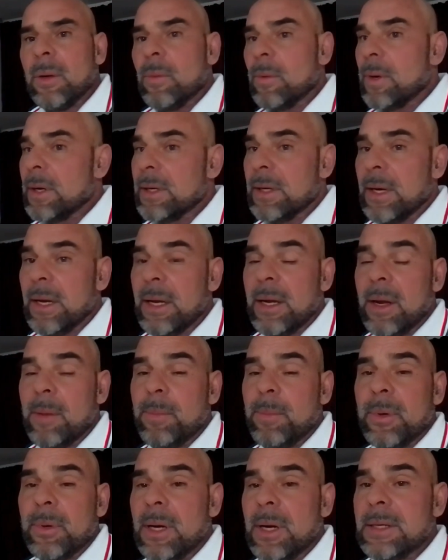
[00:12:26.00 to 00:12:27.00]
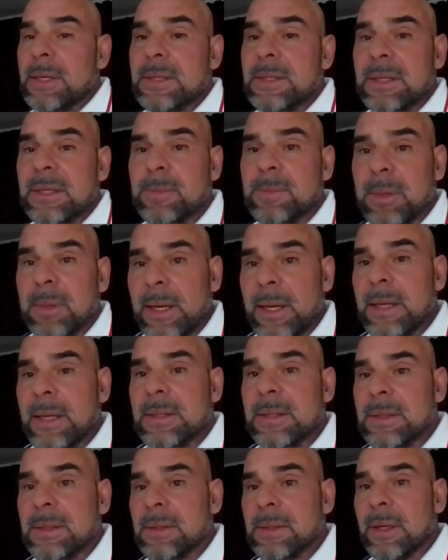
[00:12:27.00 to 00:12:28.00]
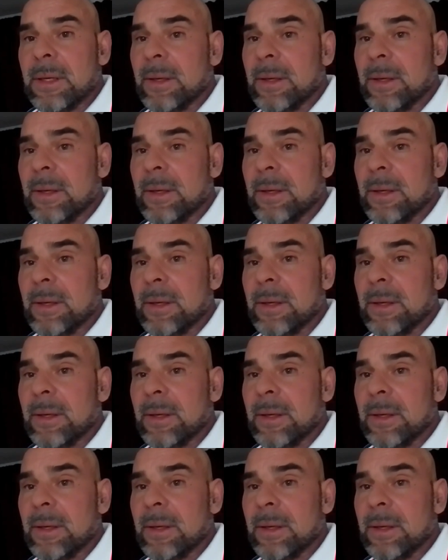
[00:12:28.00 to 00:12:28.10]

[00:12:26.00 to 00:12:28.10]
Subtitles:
one day I'll put on 6 plates.